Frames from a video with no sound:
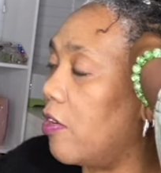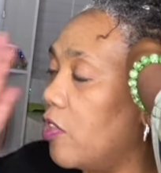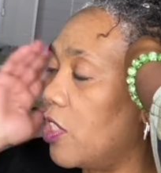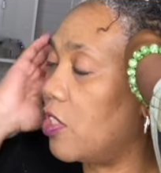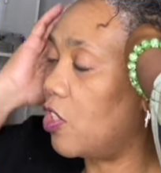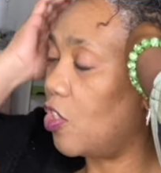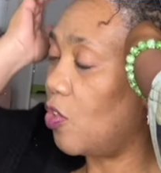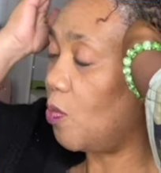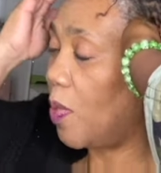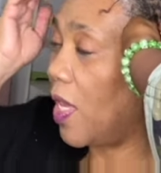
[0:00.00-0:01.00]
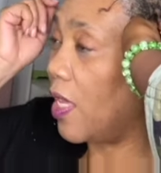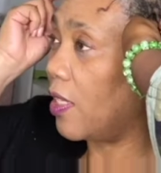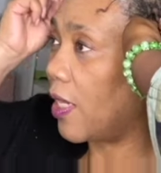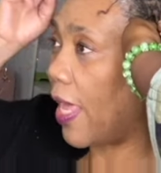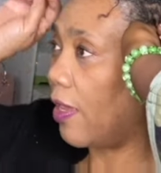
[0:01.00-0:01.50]
just 2
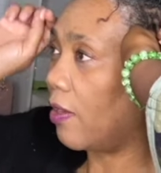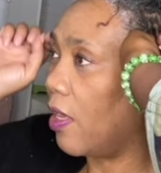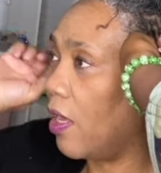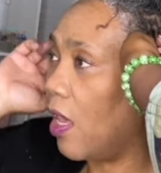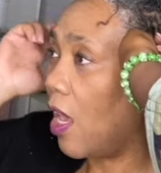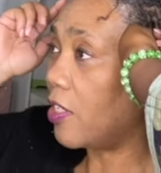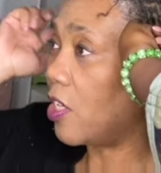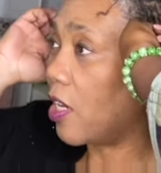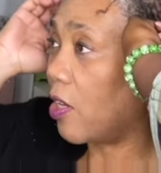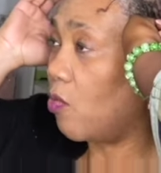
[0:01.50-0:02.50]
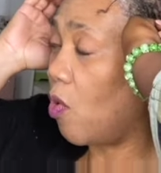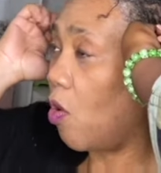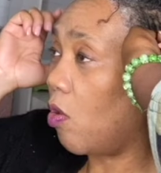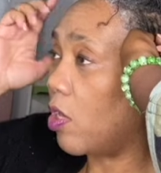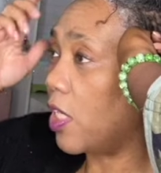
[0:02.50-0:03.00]
pin, like a tuck and
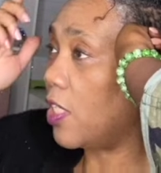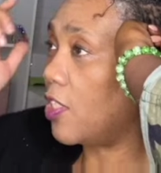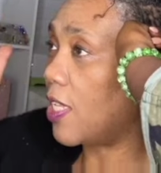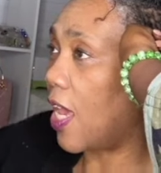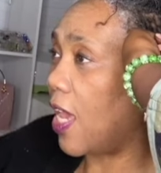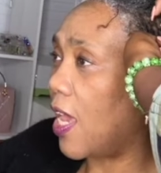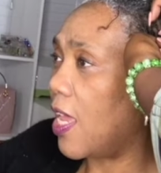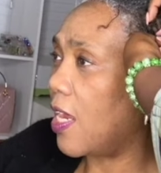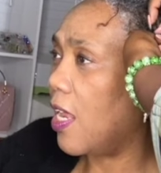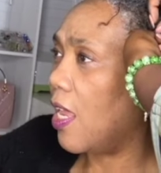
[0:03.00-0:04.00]
roll on each side,